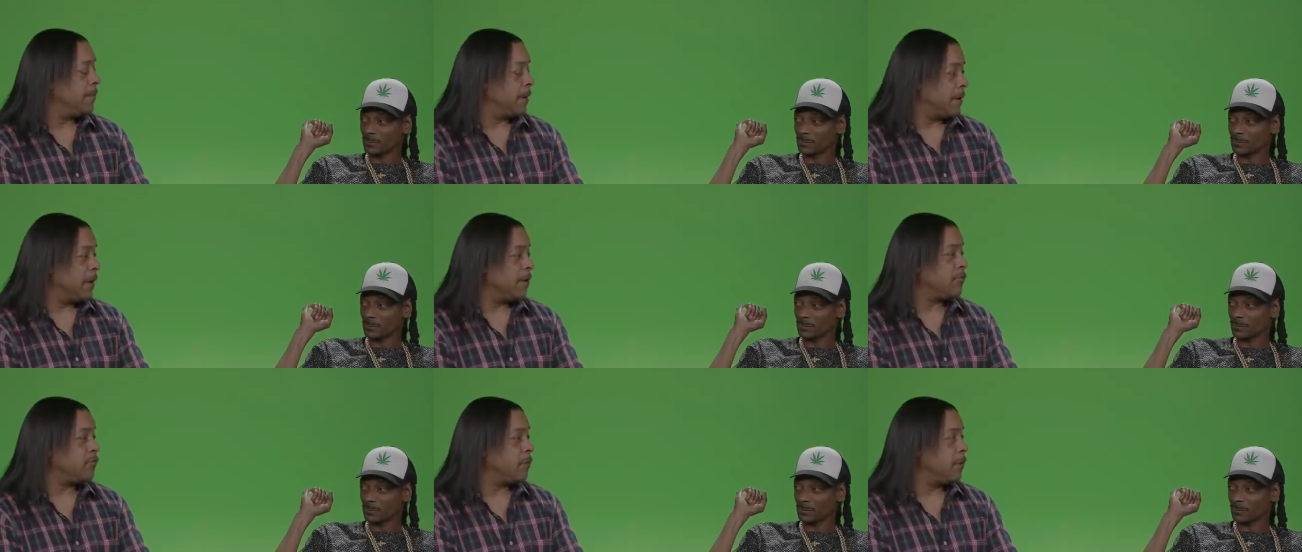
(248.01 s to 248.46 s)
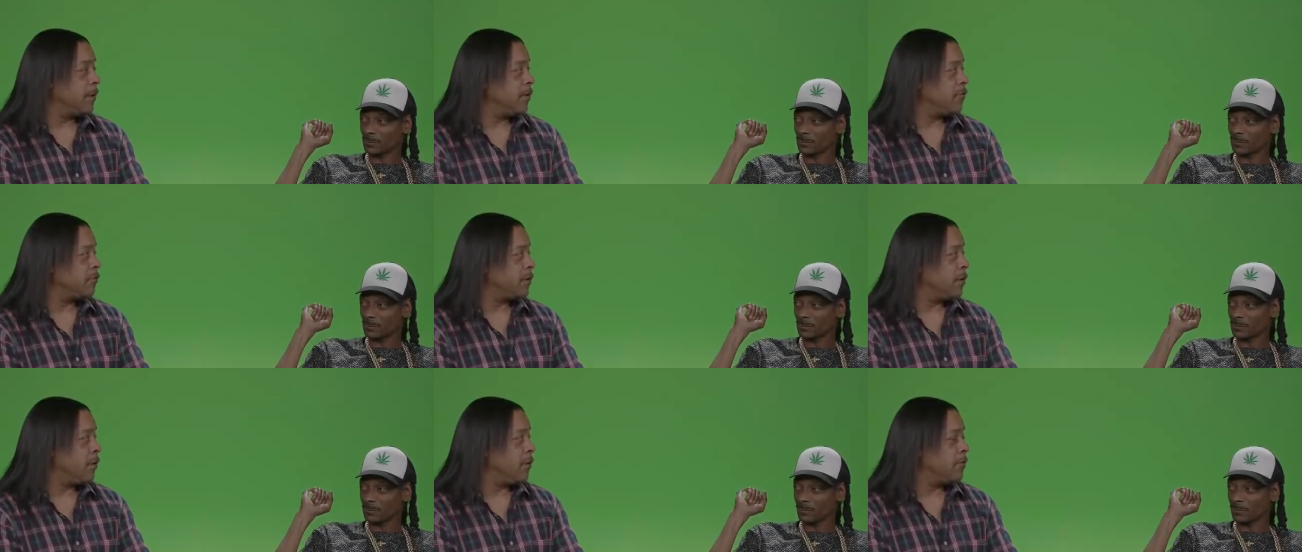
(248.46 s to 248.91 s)
Speaker 1: But that's where
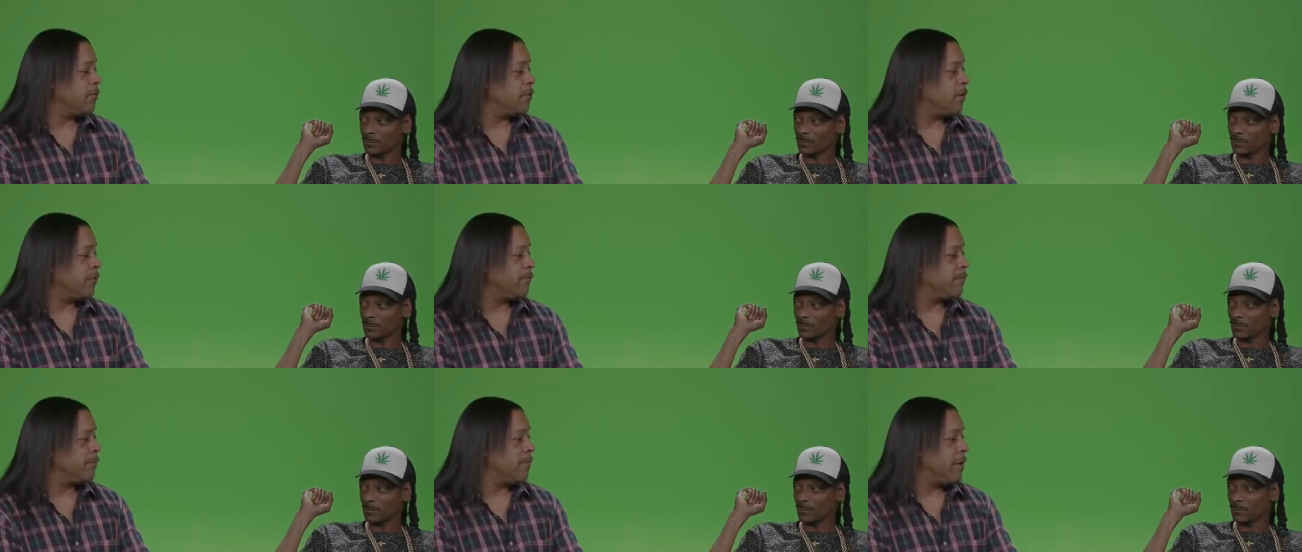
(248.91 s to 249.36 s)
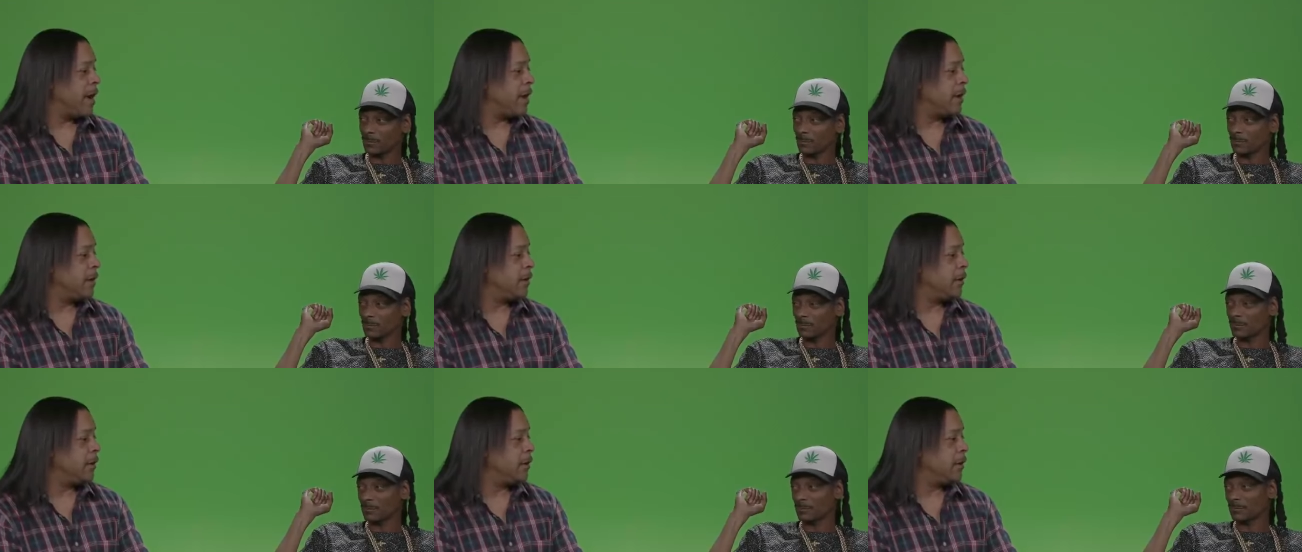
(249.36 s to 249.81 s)
we used to go. We used to go from
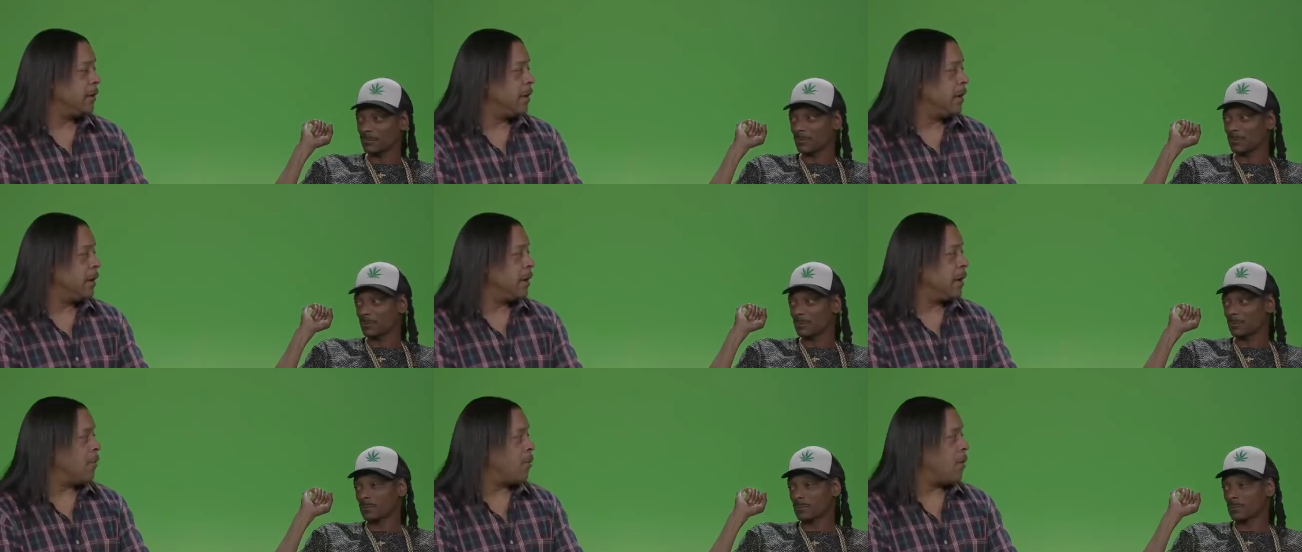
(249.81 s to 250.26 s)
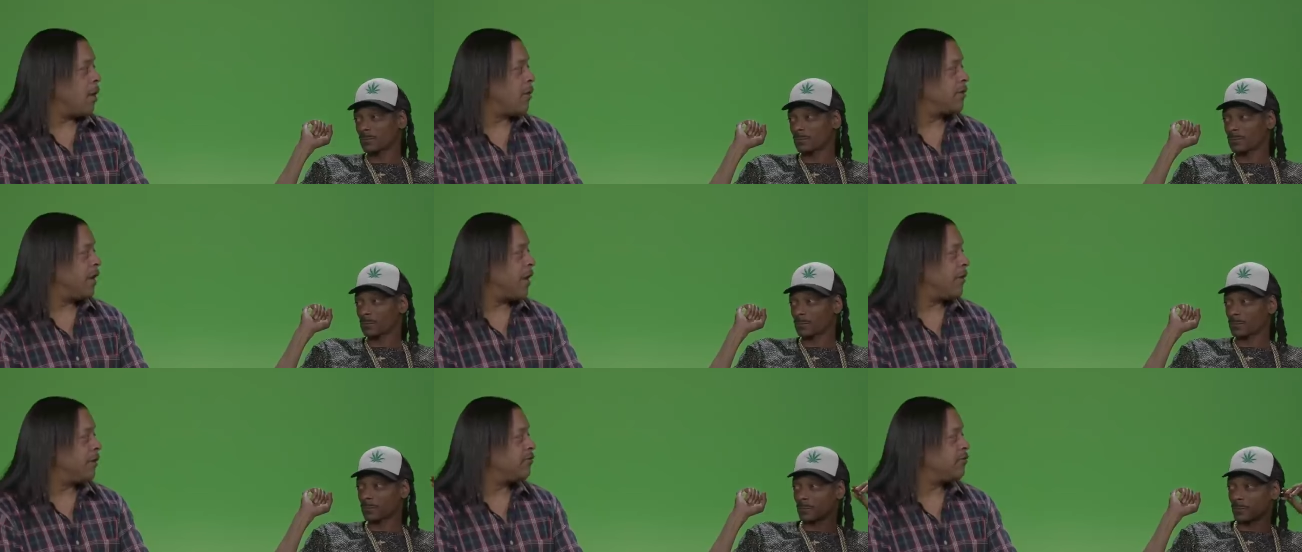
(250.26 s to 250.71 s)
Pocket Hood and
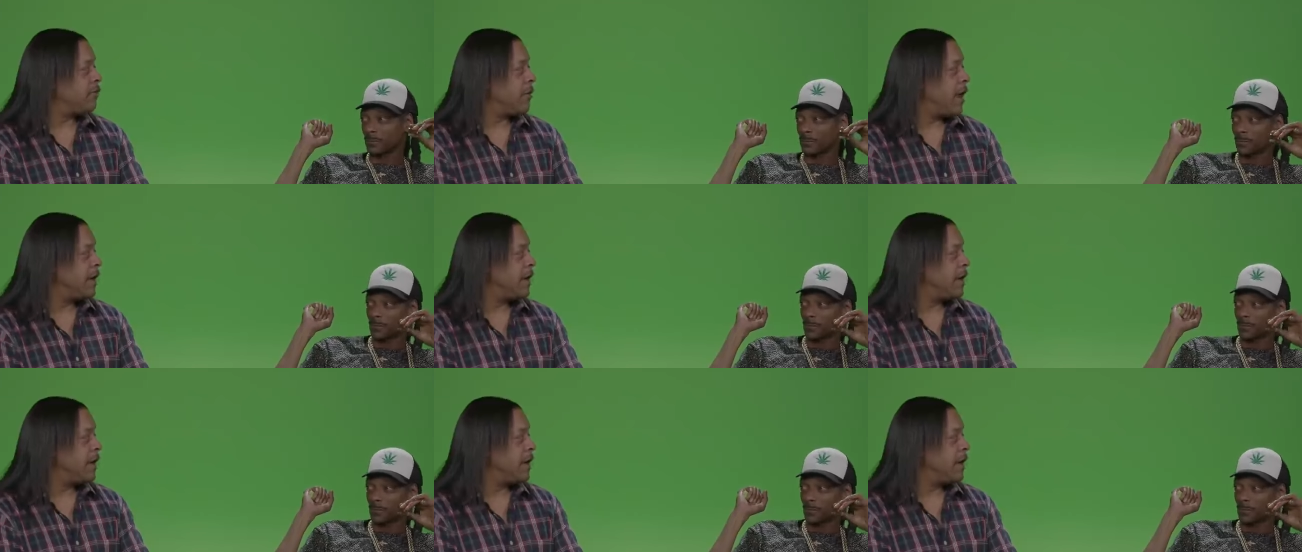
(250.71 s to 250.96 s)
walk down the